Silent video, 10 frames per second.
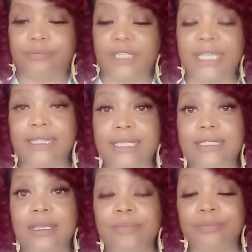Ain't that
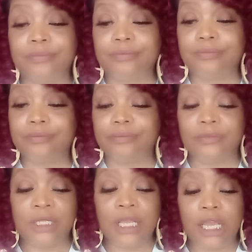something?
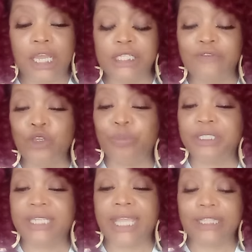Because if you
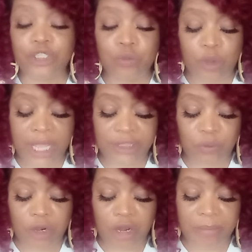protect it, you won't have to
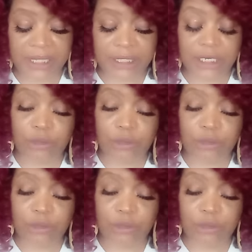worry about that.